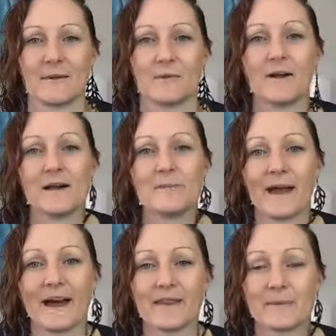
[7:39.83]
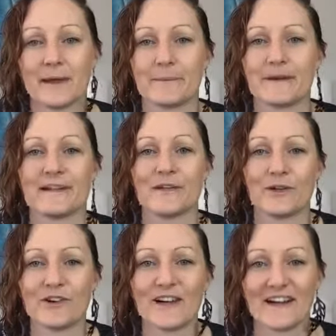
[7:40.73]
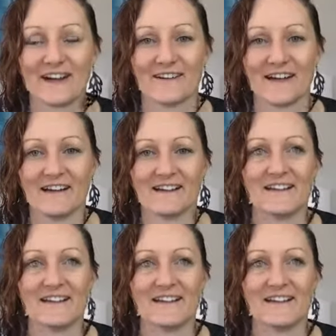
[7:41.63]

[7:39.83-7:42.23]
What about the people in your area?